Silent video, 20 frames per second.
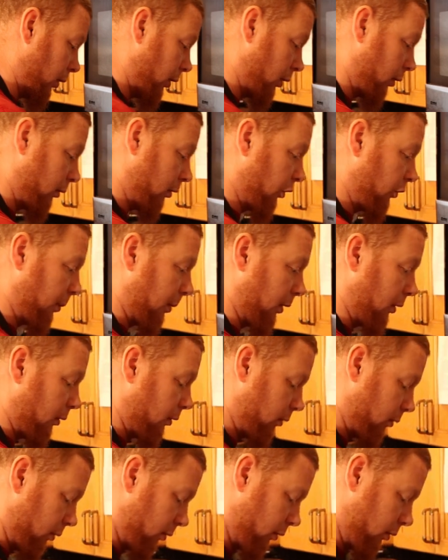to get crispy.
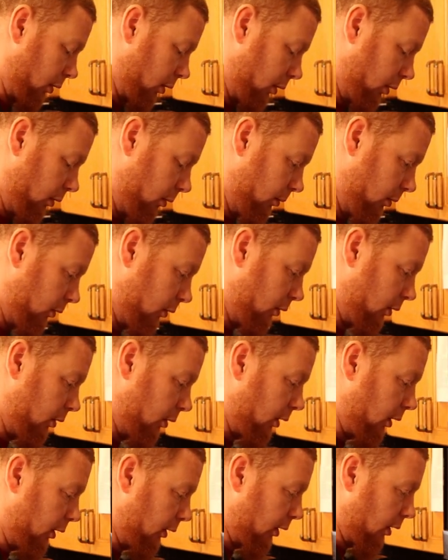And turn
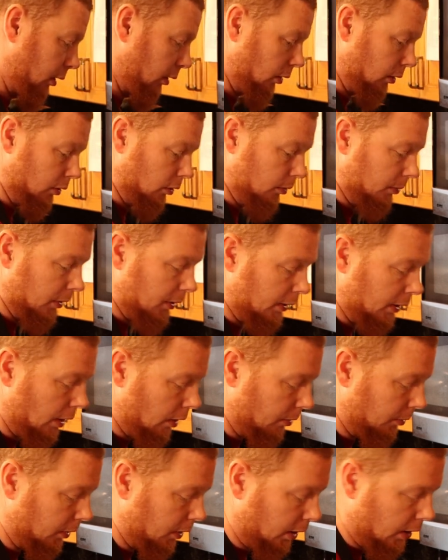the heat down a little bit.
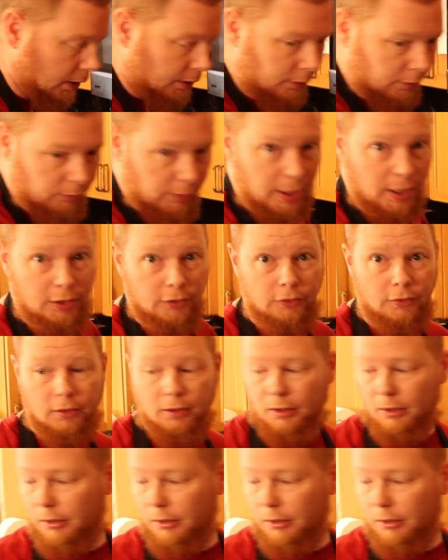Now I'm going to add the radish and the